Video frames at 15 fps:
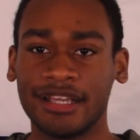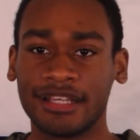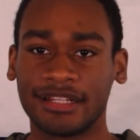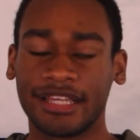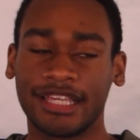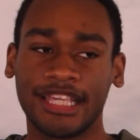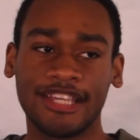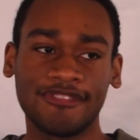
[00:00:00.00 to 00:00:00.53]

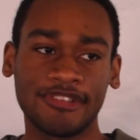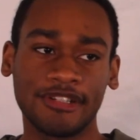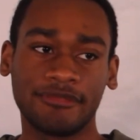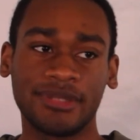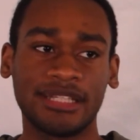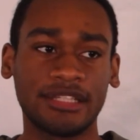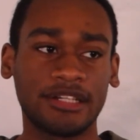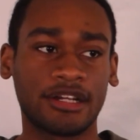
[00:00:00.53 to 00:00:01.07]
Like, even
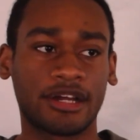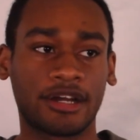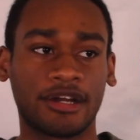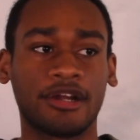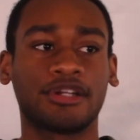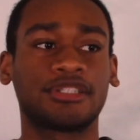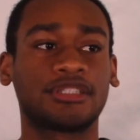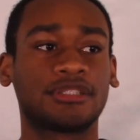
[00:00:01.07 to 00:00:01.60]
when there
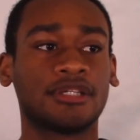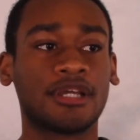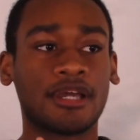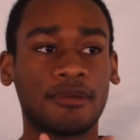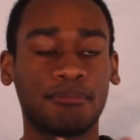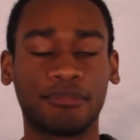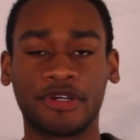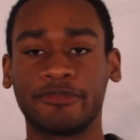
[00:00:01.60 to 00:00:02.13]
are
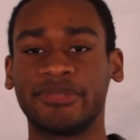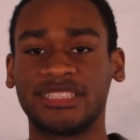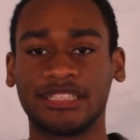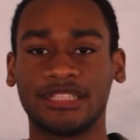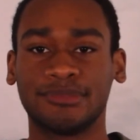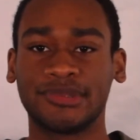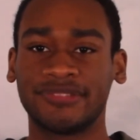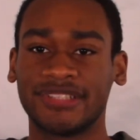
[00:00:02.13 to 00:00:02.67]
moments in
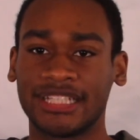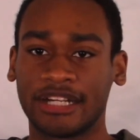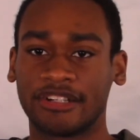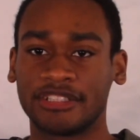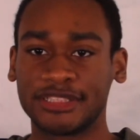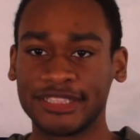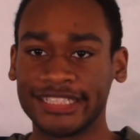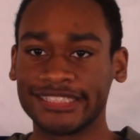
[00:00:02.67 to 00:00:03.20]
the movie that are
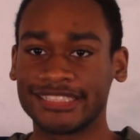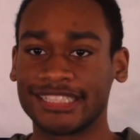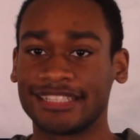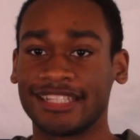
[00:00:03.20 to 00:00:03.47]
cheesy,